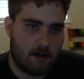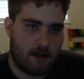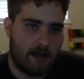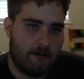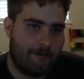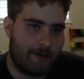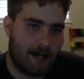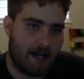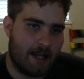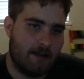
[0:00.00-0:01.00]
If
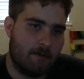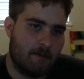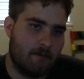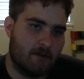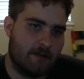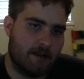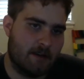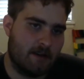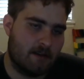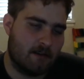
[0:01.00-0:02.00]
I remember
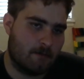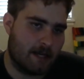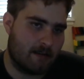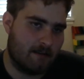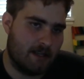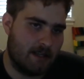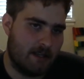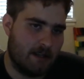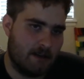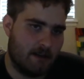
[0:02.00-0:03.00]
correctly
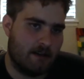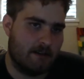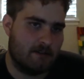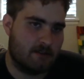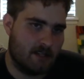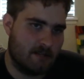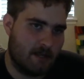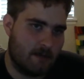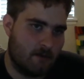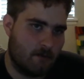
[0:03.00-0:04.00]
here, there's only
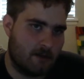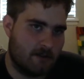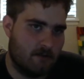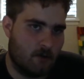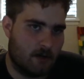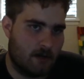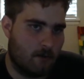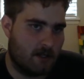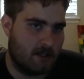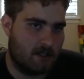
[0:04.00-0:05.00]
maybe one or two more I
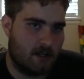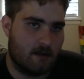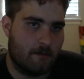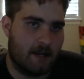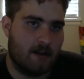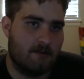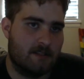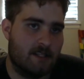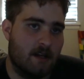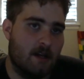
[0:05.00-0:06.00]
want to talk about.